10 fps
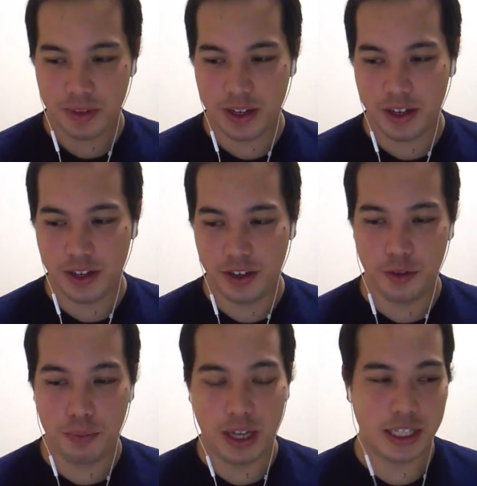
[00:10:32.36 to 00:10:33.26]
you
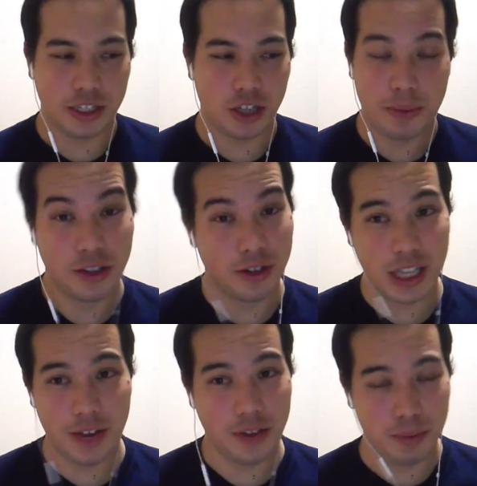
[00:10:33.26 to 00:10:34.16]
play a 6-drop, and turn
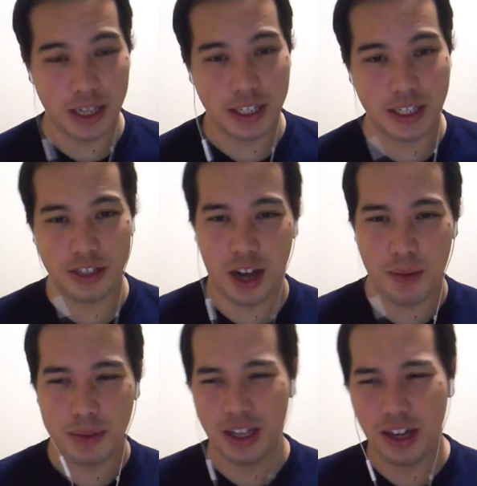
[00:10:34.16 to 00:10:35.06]
7 you play a 6-drop.
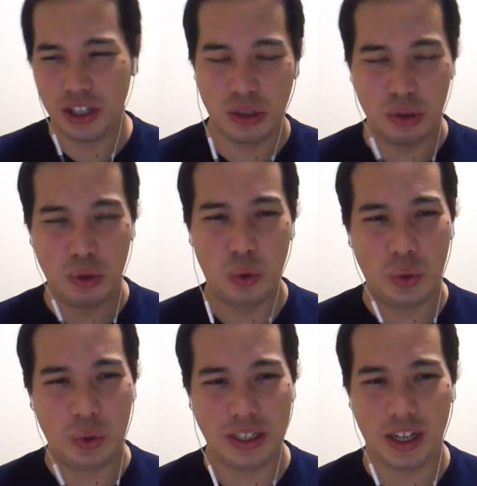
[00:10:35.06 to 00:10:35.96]
It's not too
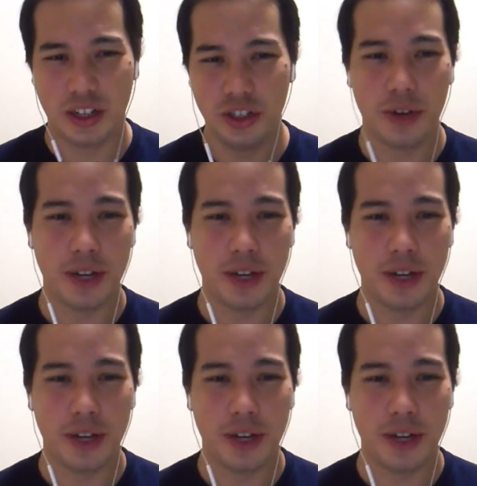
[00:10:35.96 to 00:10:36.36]
great.